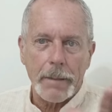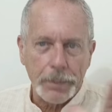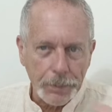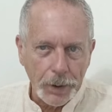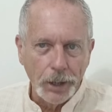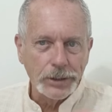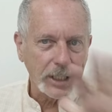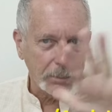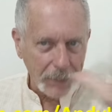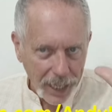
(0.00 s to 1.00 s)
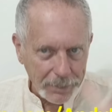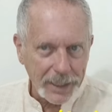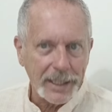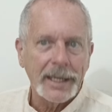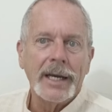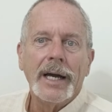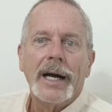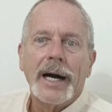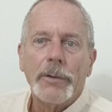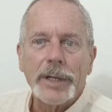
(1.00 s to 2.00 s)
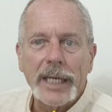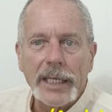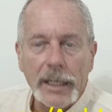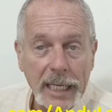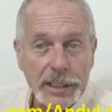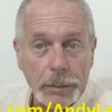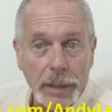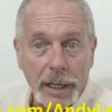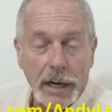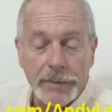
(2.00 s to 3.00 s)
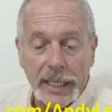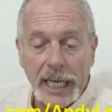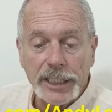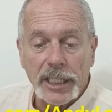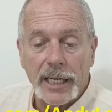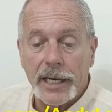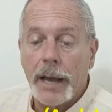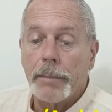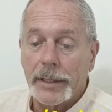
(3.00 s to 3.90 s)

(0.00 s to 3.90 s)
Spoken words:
I propose it. Maybe we need to get some clarification on that,